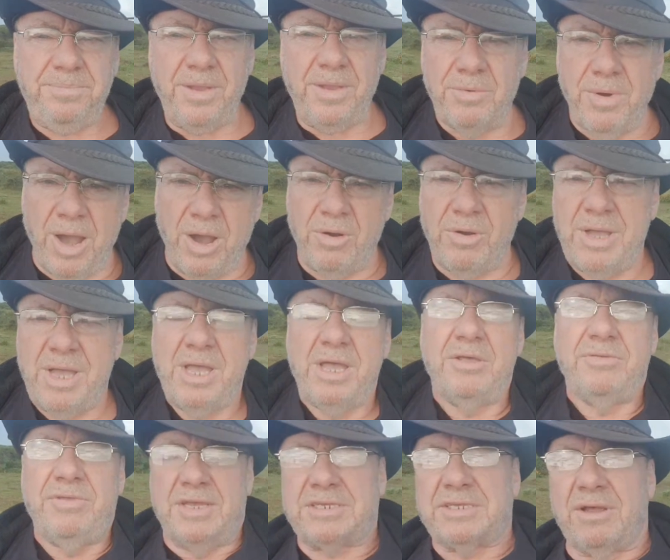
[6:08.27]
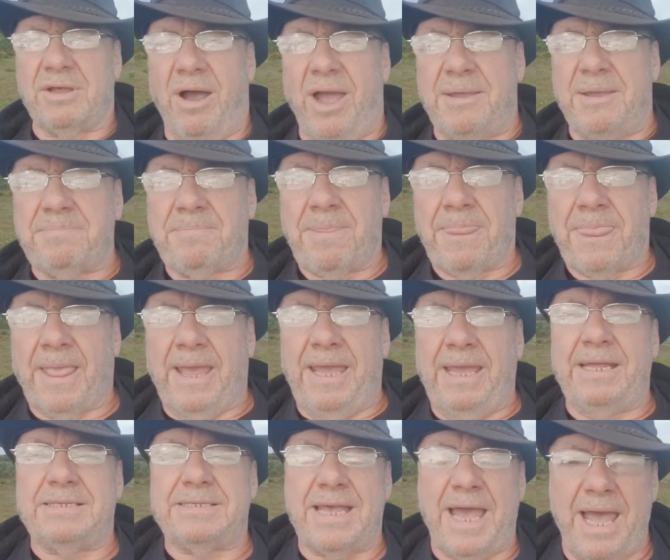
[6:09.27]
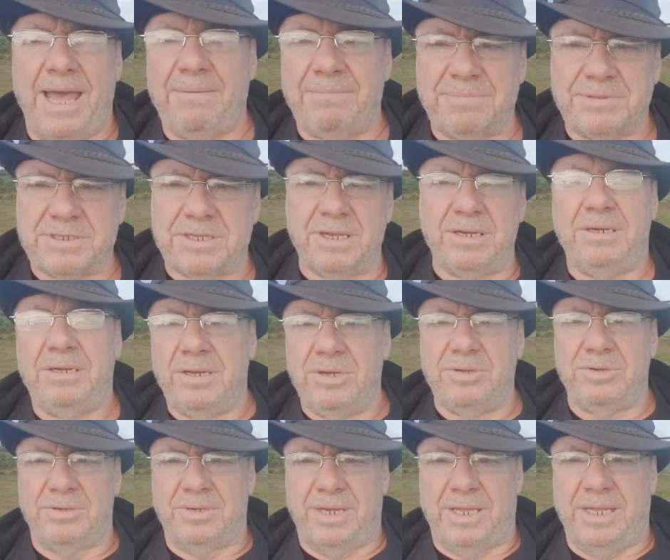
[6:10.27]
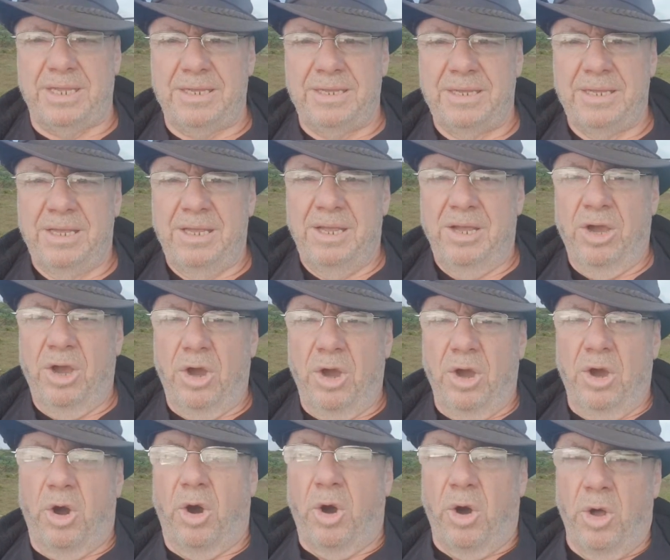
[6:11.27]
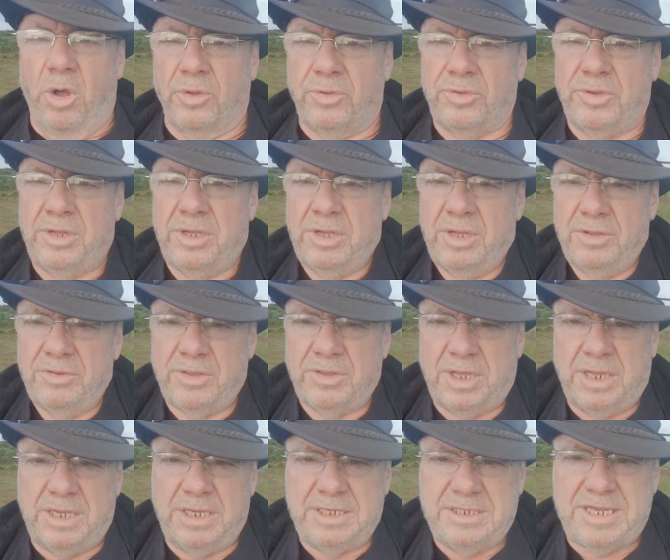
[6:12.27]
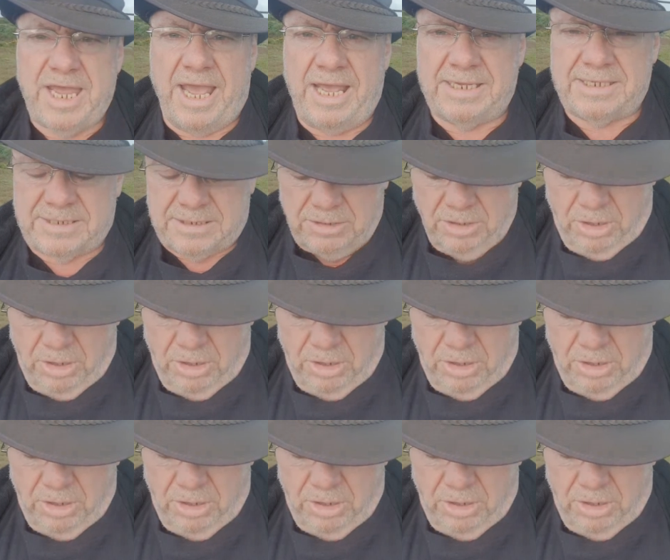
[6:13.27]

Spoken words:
Well, this time it's absolutely on the desk